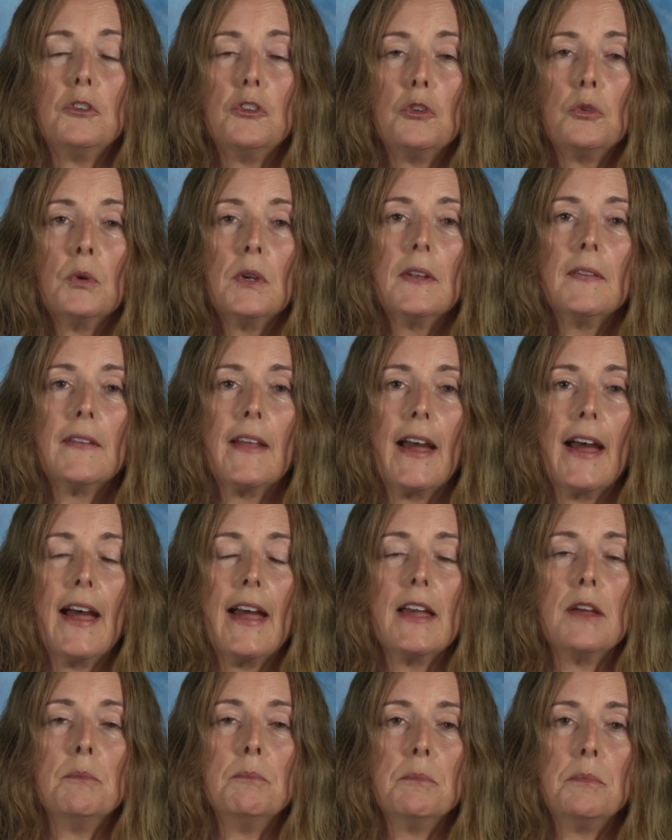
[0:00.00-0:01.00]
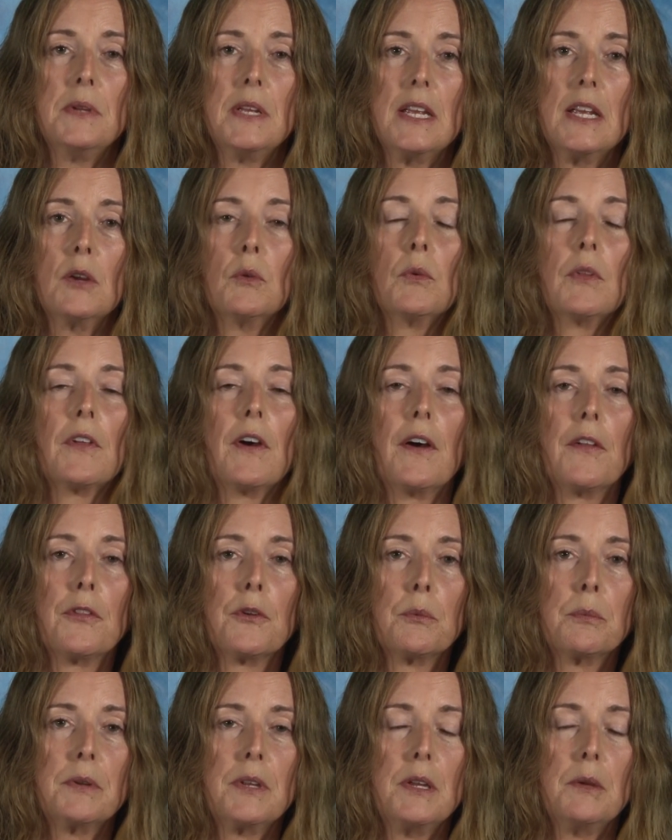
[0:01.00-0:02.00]
Doing that and being with
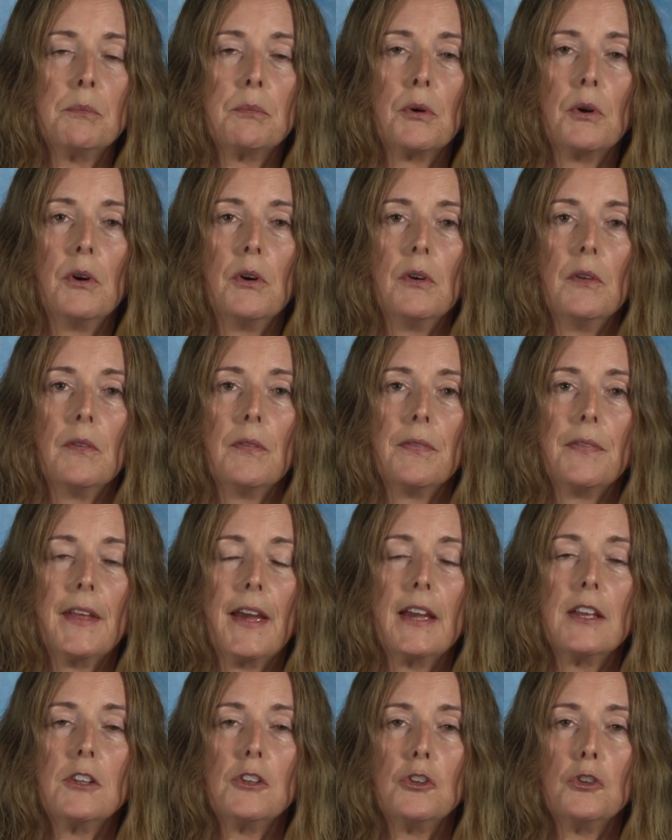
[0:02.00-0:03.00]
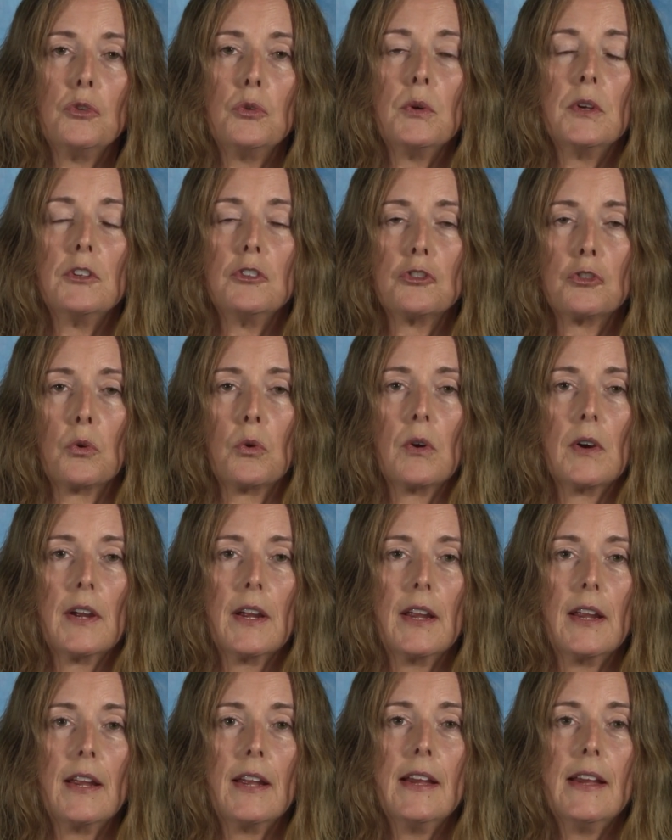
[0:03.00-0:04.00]
other people that you
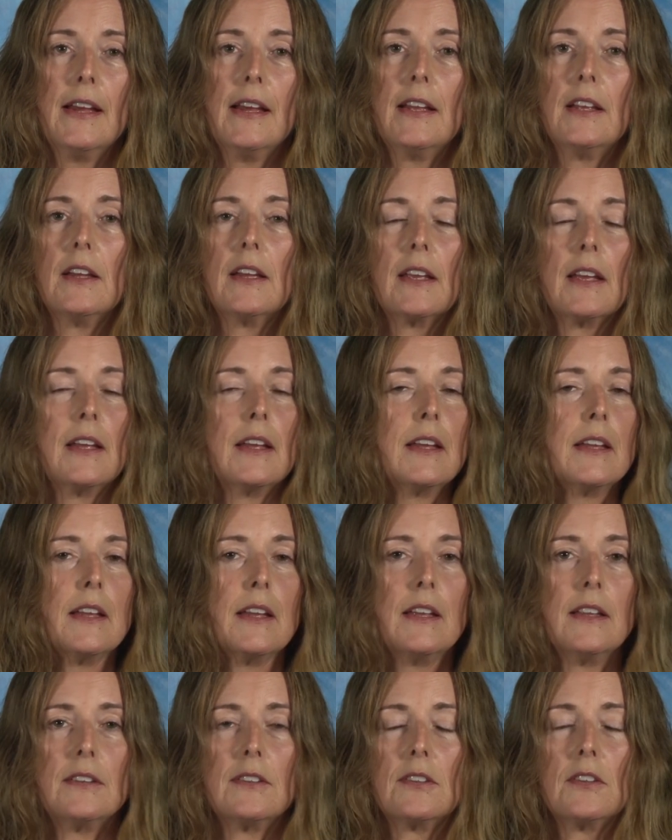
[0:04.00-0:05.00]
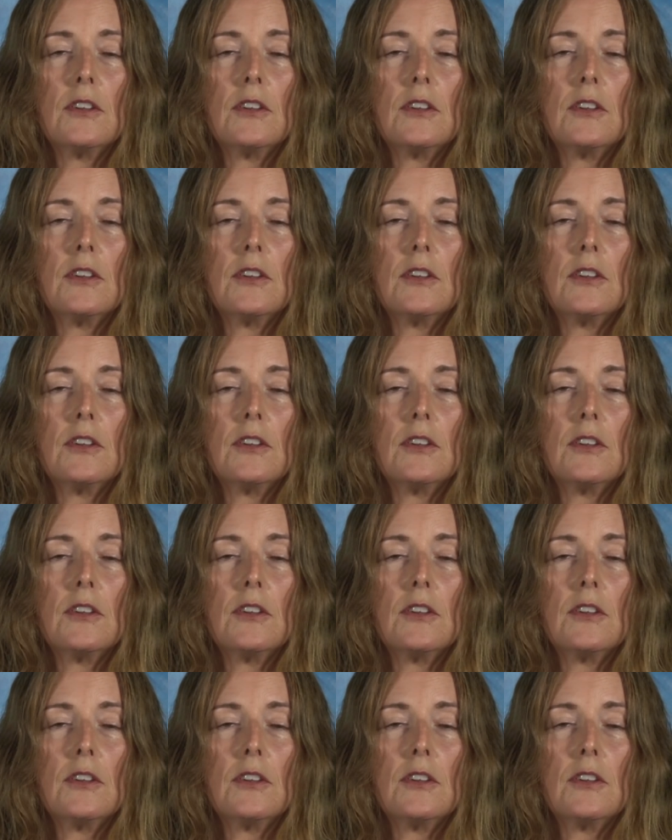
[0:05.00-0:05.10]
enjoy, it's